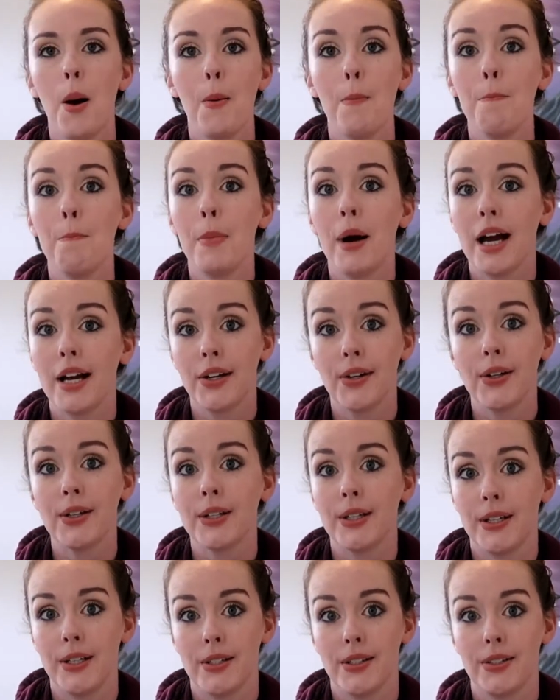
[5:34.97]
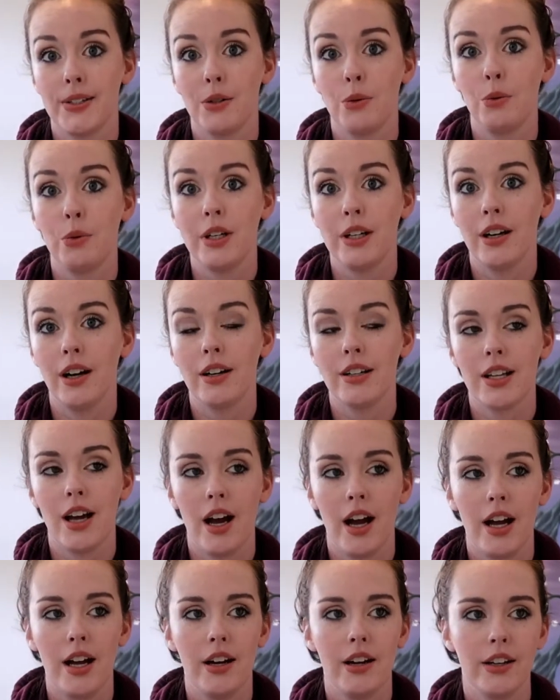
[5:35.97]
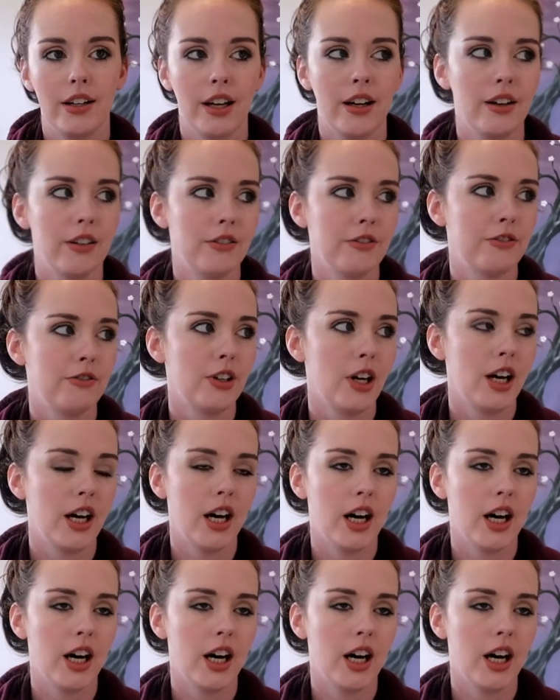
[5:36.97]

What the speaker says: my goodness, we are tired of